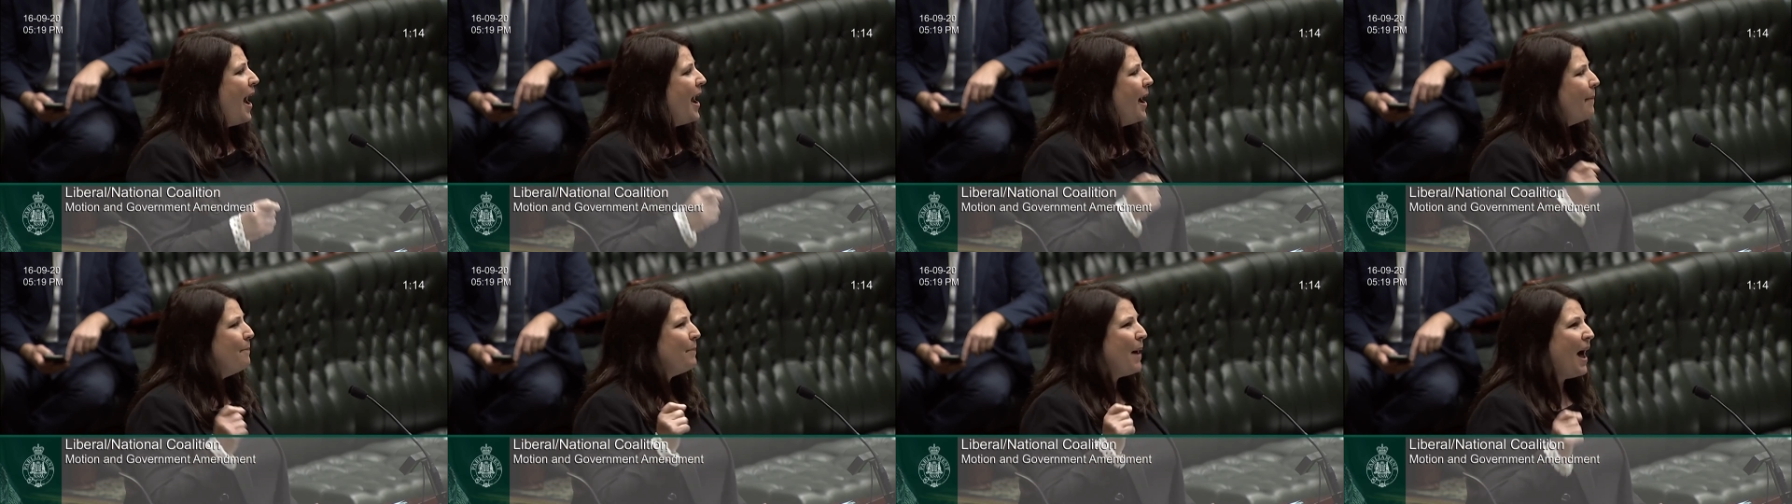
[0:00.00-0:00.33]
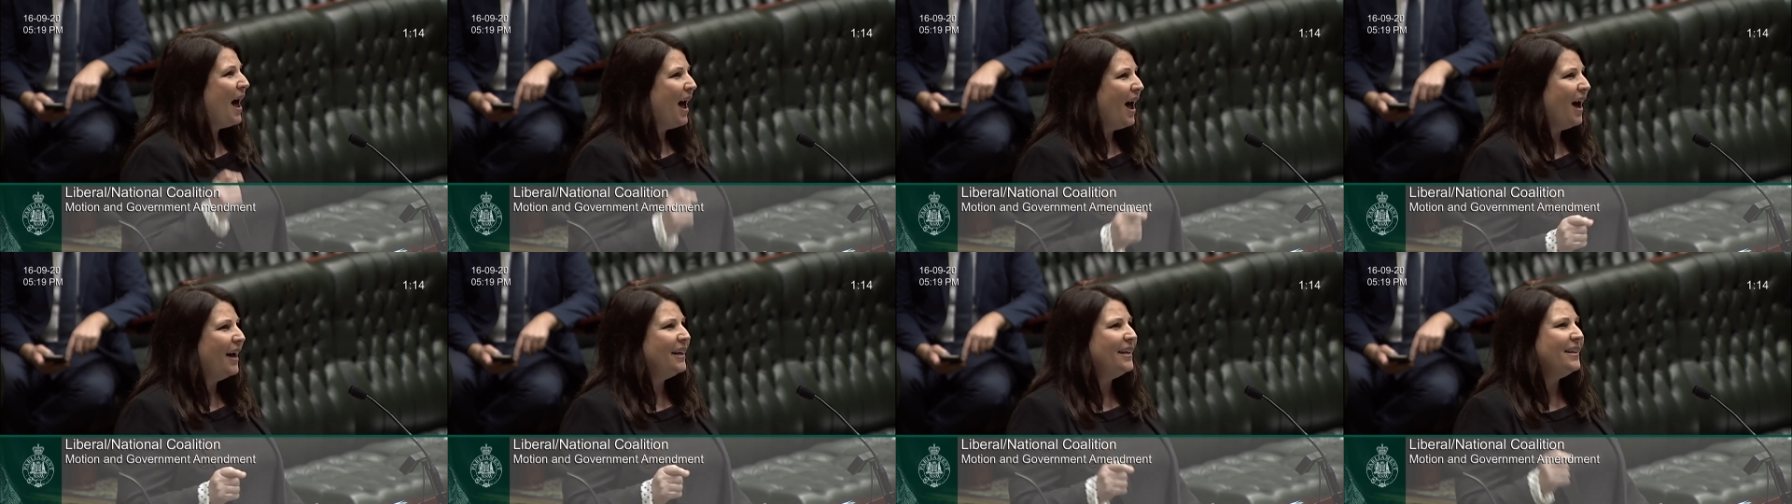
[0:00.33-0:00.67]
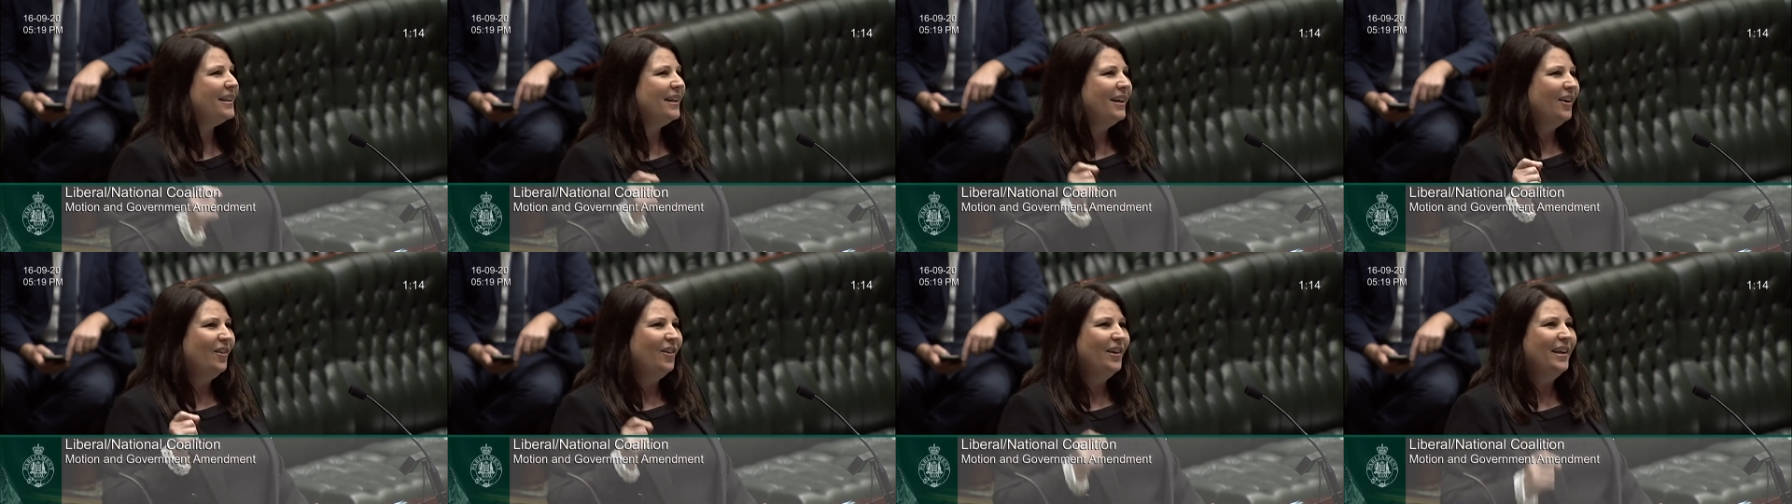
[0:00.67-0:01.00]
a party
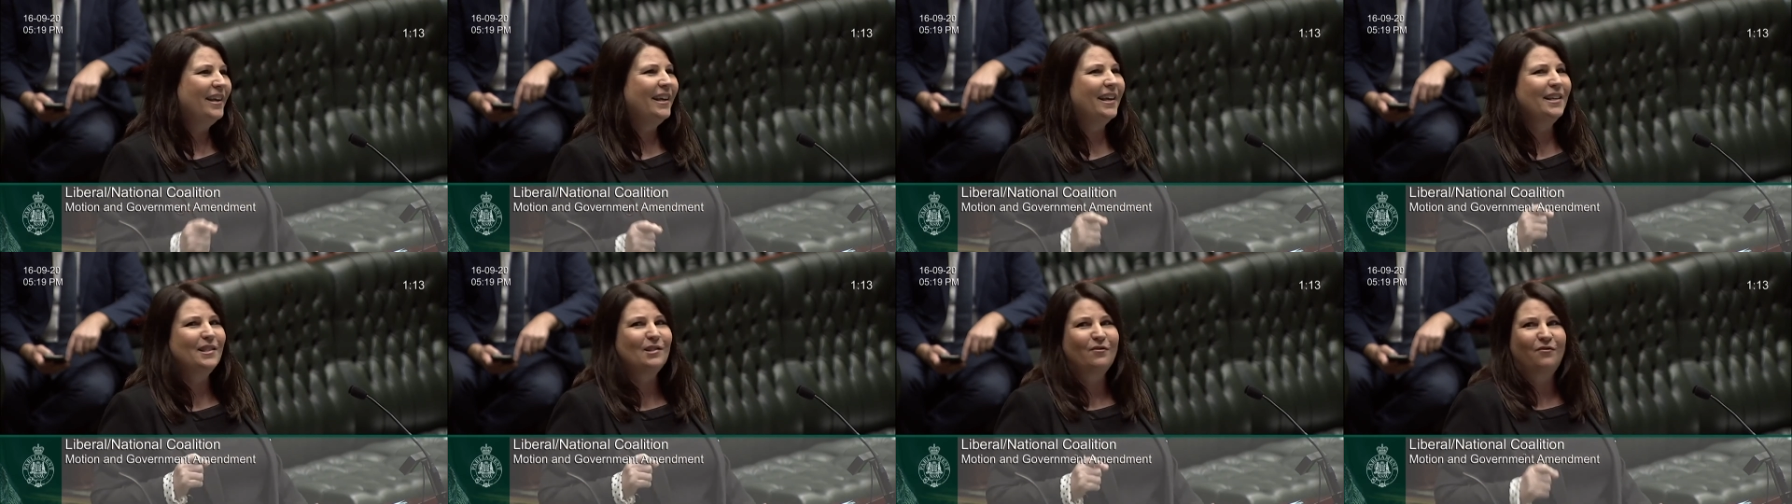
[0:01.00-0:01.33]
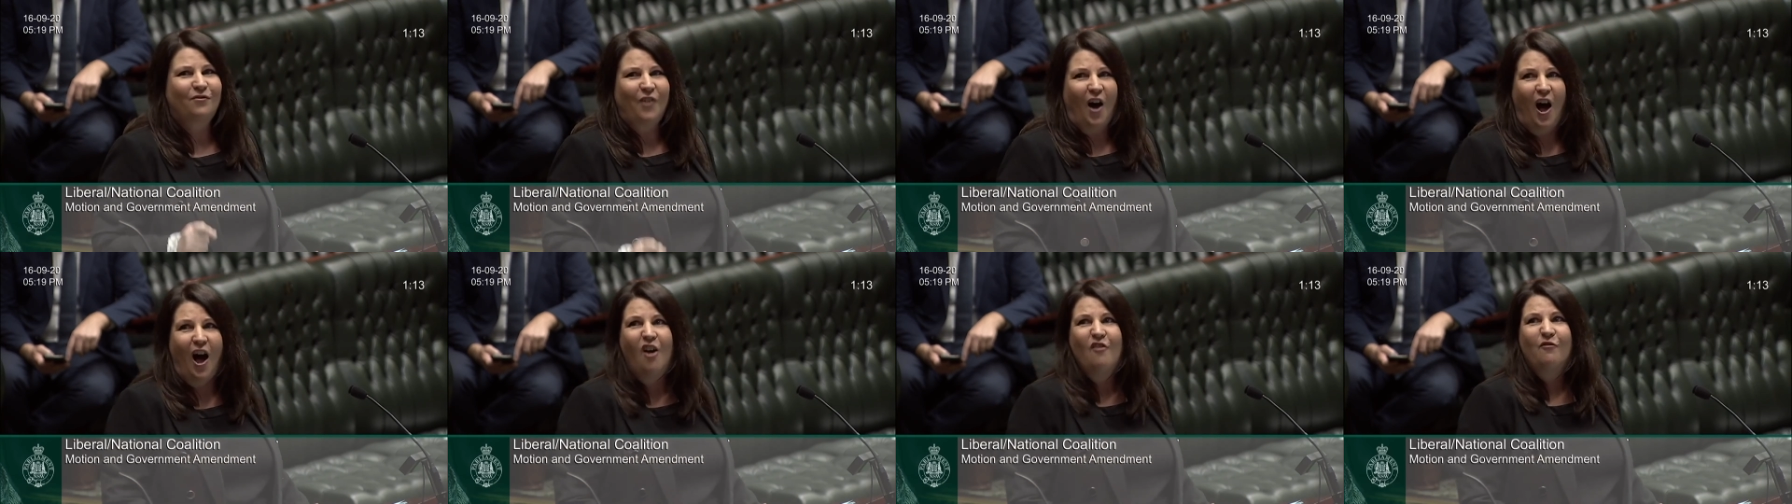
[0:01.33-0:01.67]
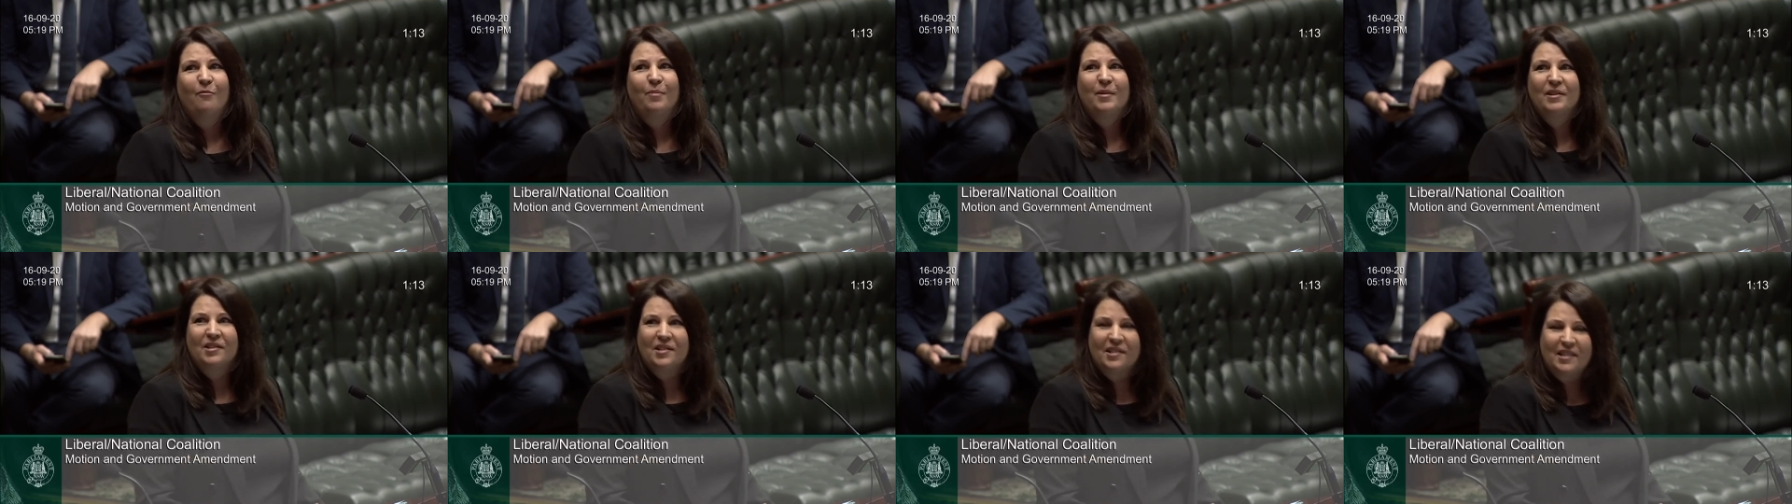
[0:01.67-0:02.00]
that only gets
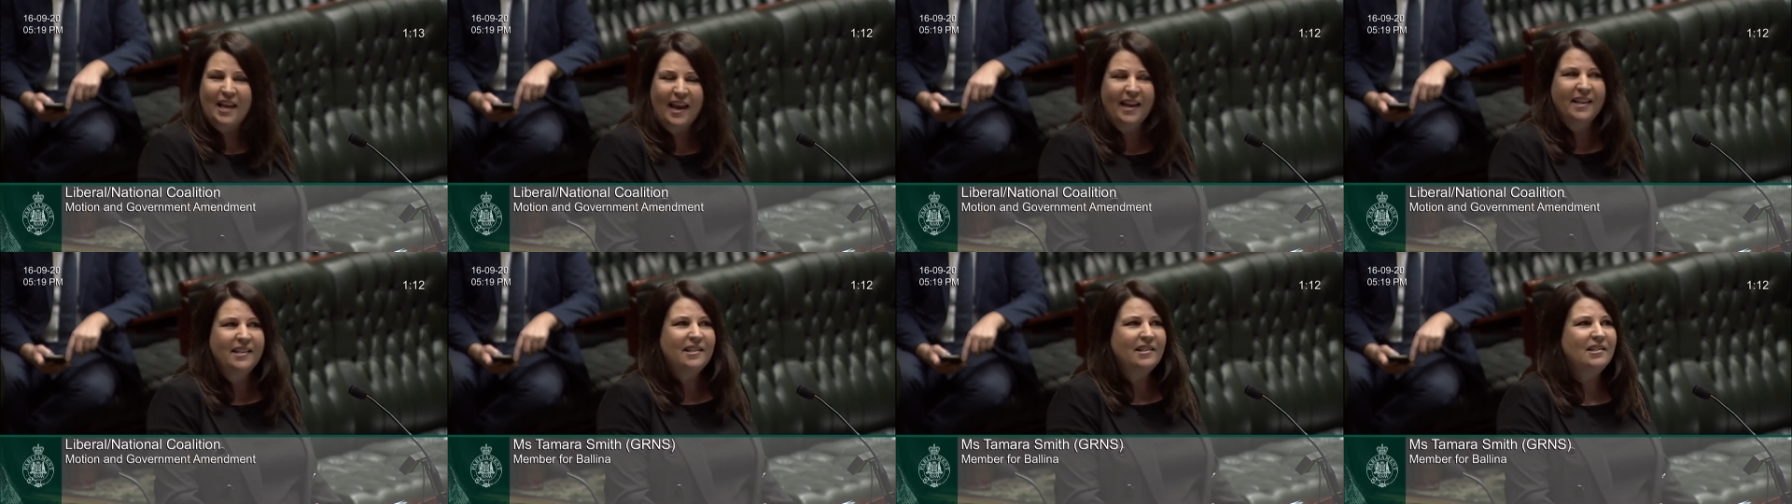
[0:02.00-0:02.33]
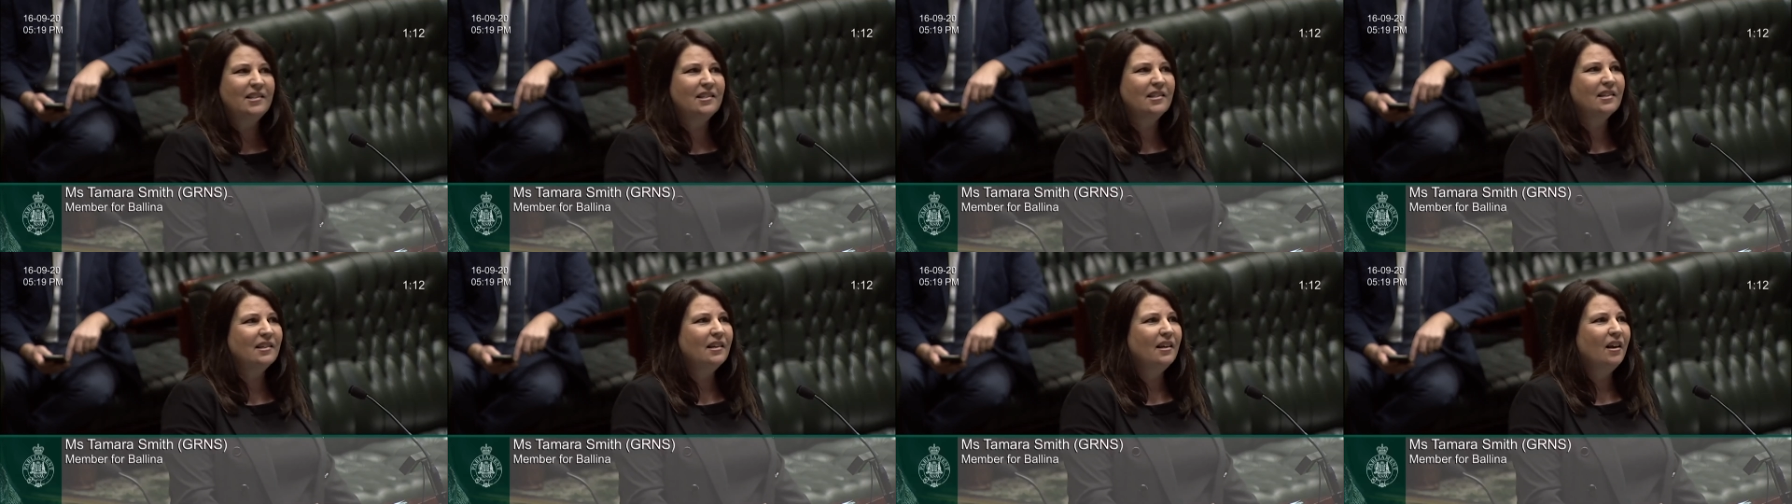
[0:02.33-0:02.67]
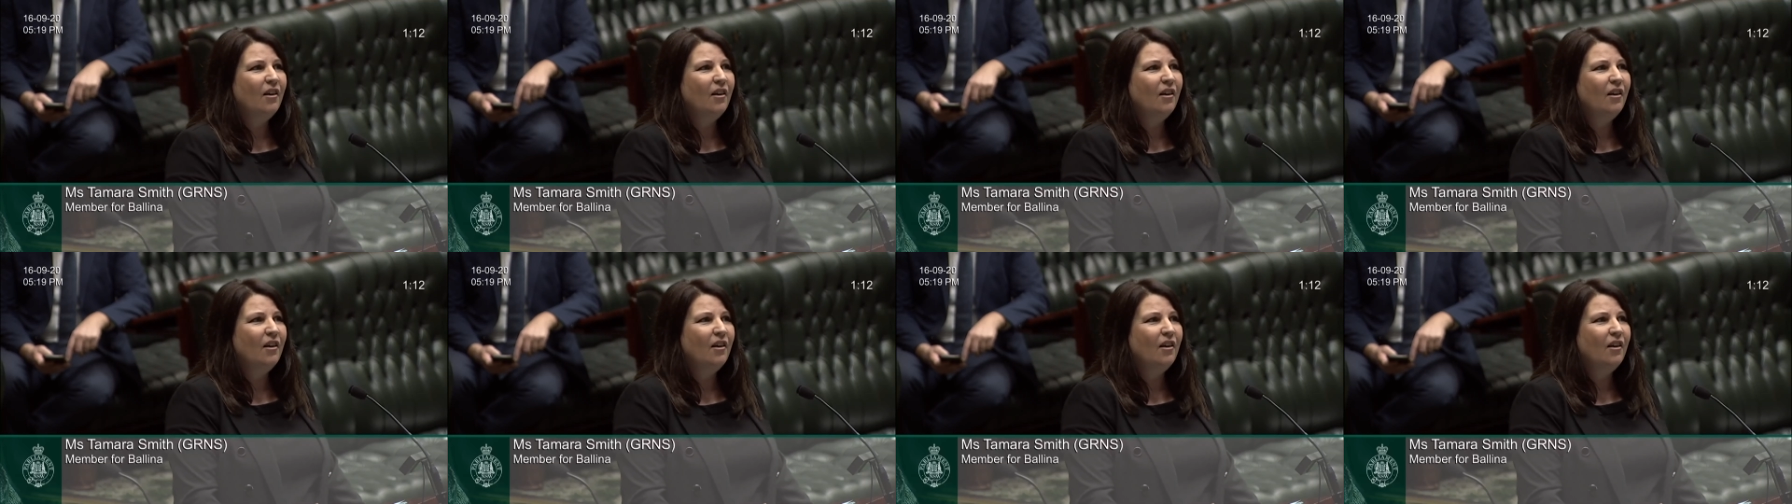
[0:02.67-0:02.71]
5%,